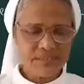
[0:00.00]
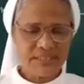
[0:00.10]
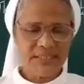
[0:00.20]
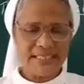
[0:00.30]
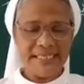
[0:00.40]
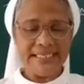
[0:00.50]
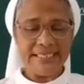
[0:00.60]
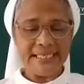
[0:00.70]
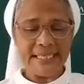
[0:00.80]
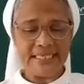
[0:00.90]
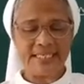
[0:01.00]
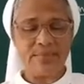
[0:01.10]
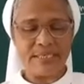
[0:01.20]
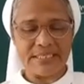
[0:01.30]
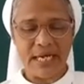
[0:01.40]
The internal
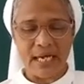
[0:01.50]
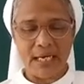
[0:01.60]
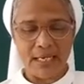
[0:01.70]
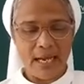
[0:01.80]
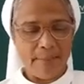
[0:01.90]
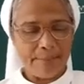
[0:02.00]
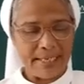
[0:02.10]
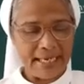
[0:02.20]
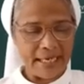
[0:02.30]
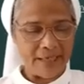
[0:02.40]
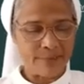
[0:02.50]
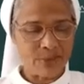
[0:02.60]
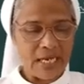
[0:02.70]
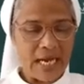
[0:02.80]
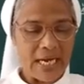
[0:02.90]
summit are perhaps
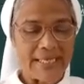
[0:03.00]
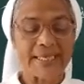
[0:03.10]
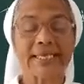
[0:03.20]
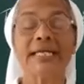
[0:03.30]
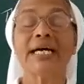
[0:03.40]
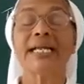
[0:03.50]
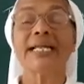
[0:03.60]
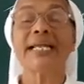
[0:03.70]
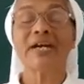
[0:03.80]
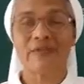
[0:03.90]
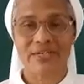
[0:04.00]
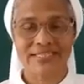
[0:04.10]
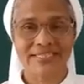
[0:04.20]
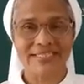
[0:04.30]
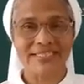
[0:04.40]
higher than
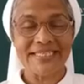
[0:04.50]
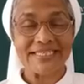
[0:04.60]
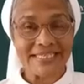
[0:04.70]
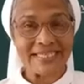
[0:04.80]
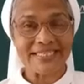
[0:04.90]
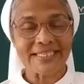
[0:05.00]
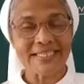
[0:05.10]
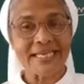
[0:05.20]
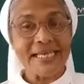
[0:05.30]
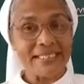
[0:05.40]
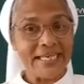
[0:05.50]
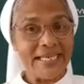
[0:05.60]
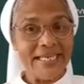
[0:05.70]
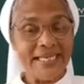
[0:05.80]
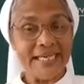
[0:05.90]
Everest. He says that the
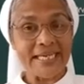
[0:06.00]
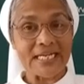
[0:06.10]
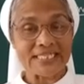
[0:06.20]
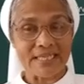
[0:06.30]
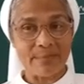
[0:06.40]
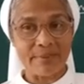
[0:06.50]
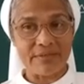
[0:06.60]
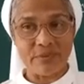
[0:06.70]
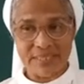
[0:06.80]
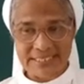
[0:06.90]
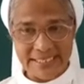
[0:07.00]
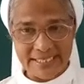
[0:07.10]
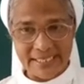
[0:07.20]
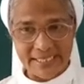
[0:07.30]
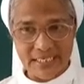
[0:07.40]
internal summit. What is
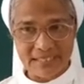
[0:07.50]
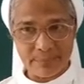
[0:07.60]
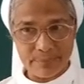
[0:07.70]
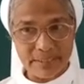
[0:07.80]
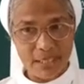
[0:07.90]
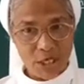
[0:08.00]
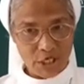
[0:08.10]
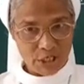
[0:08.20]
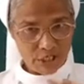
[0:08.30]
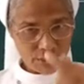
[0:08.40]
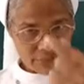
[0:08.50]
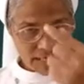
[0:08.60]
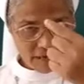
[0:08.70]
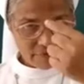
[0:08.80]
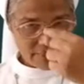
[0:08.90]
internal summit?
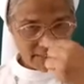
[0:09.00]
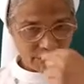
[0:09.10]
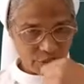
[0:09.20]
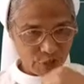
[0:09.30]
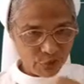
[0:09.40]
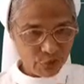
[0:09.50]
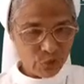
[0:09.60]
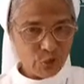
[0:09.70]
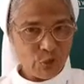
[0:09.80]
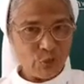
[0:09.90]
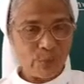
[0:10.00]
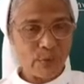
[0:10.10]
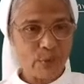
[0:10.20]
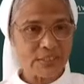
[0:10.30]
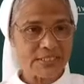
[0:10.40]
Traveling into your own